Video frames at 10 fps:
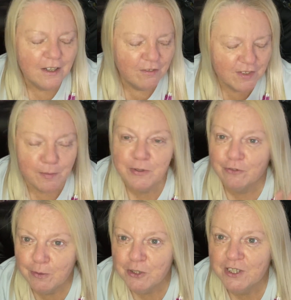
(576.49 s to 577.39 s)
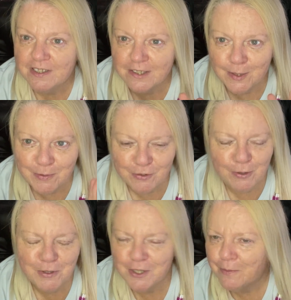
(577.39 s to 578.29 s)
Subscription is a
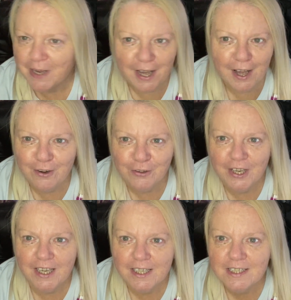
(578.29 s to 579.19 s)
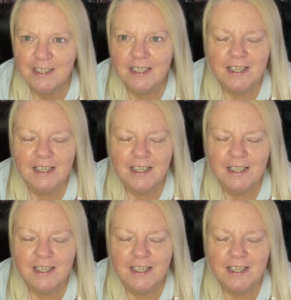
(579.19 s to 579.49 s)
subscription no matter how long it is.